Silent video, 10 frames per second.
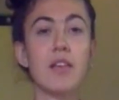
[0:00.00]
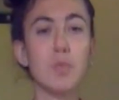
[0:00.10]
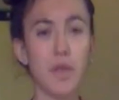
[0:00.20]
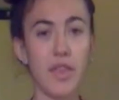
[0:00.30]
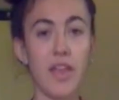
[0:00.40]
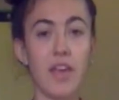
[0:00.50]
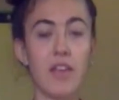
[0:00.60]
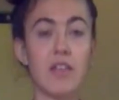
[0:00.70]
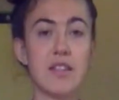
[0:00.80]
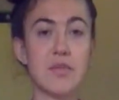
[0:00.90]

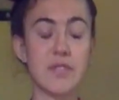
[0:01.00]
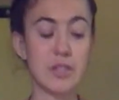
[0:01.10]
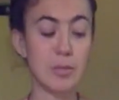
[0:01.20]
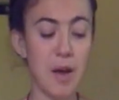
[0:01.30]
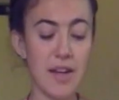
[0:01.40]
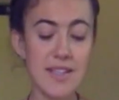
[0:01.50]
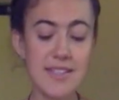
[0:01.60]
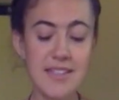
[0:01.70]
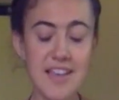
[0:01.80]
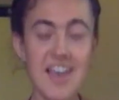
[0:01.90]
within these physical
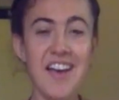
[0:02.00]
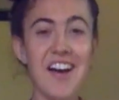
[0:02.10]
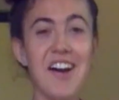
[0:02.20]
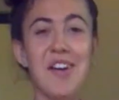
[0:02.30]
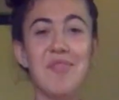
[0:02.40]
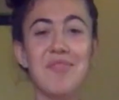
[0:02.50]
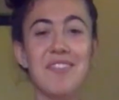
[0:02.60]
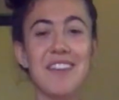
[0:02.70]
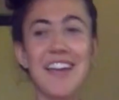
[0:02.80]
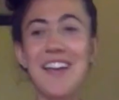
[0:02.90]
bodies. And
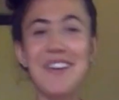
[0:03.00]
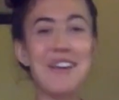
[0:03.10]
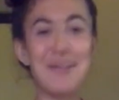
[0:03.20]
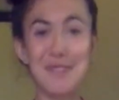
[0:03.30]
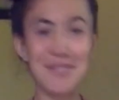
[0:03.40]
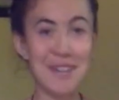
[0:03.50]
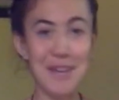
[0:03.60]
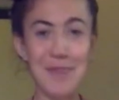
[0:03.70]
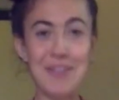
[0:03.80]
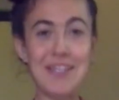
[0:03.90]
I'm going to start
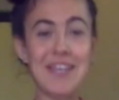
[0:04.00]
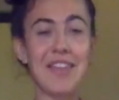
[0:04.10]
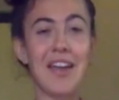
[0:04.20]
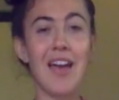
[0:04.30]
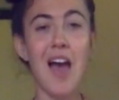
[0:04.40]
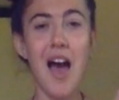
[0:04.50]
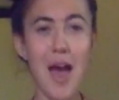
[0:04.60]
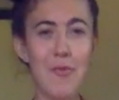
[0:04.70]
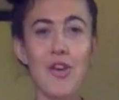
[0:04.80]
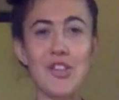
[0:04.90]
off by saying that
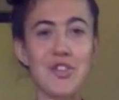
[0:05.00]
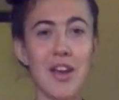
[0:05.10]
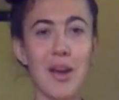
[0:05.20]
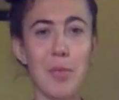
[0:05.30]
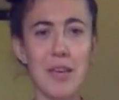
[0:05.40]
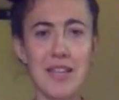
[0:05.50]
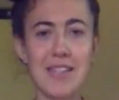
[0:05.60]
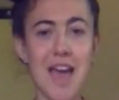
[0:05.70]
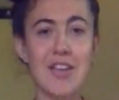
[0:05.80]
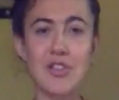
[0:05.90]
I'm frustrated because
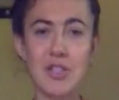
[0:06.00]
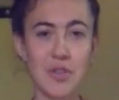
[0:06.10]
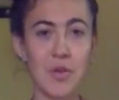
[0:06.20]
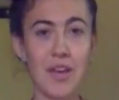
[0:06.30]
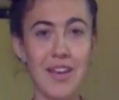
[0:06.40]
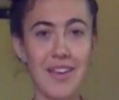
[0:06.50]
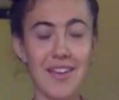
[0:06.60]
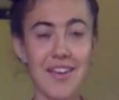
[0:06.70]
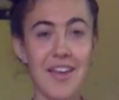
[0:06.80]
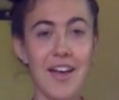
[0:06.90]
I just created
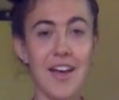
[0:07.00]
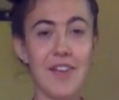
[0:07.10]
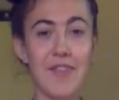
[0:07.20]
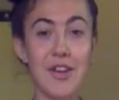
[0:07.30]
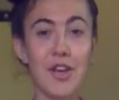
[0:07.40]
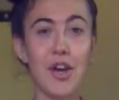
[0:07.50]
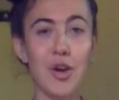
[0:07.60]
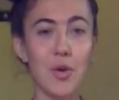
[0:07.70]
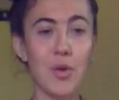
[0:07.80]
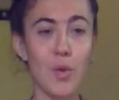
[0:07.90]
a
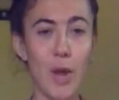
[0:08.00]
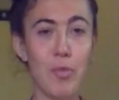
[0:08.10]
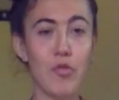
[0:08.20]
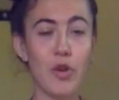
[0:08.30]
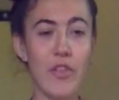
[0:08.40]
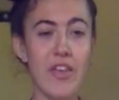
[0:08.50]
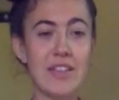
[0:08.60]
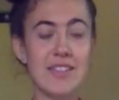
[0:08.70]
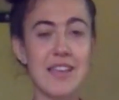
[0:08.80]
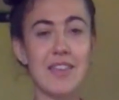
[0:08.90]
video right before
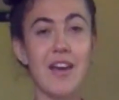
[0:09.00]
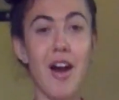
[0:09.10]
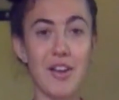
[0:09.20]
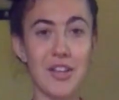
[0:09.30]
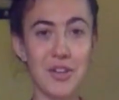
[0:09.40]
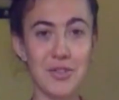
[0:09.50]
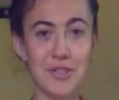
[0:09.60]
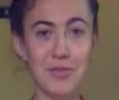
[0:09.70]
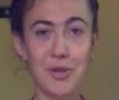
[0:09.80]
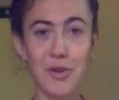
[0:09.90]
this and the audio
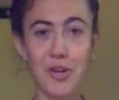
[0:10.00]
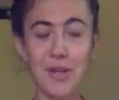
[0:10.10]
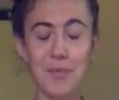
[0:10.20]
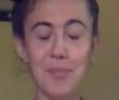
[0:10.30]
didn't record.